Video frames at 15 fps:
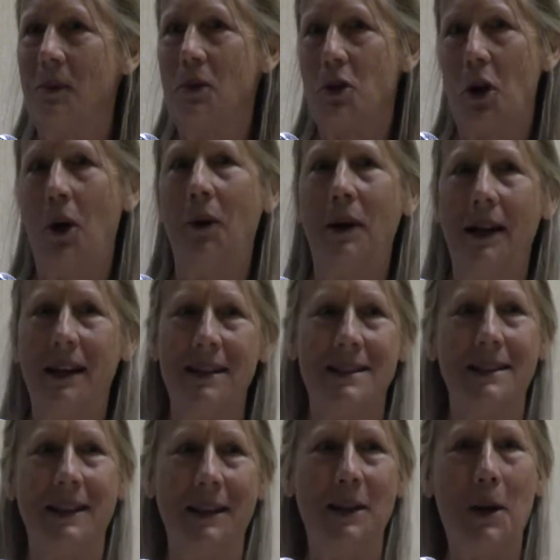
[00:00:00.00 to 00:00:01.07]
Tara has
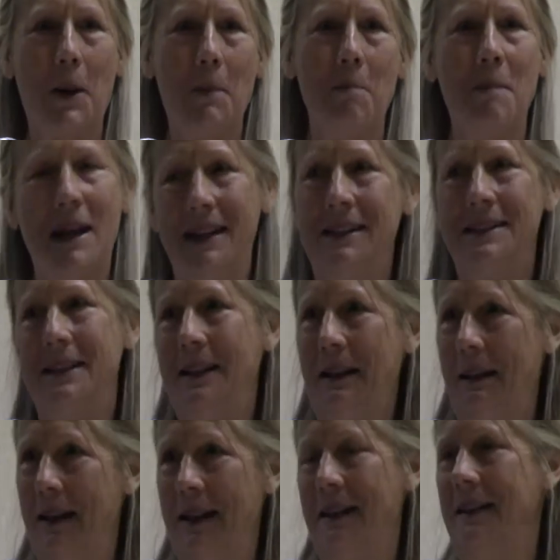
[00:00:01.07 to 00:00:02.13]
done amazing
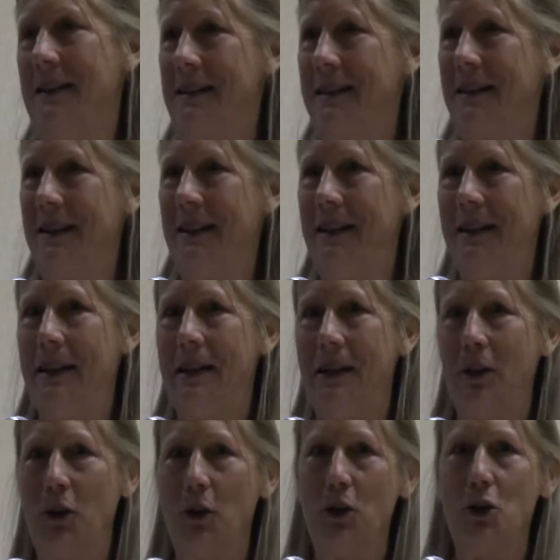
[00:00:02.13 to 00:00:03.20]
things
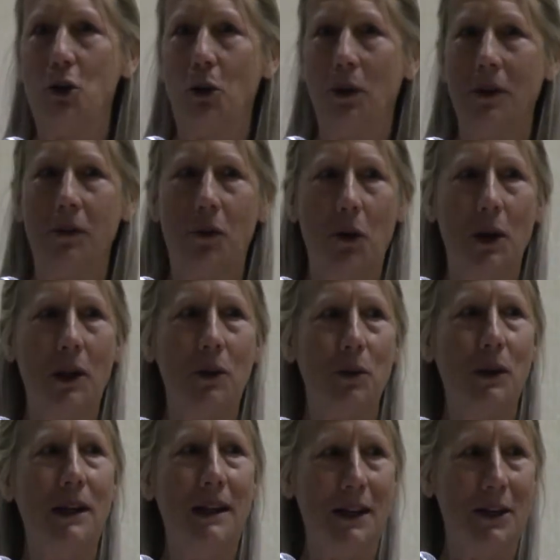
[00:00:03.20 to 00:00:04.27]
in her short
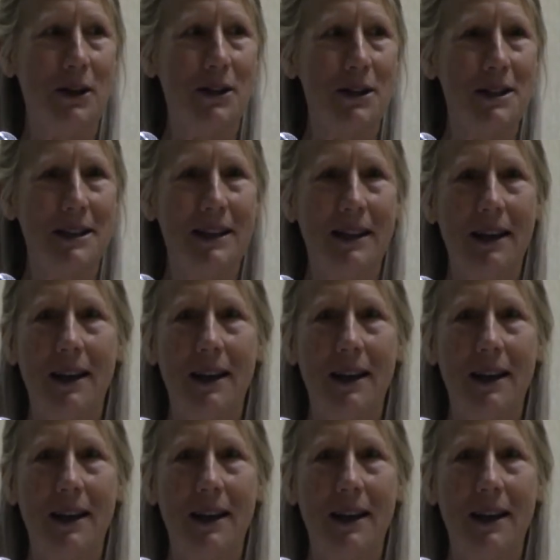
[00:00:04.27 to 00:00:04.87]
43 years,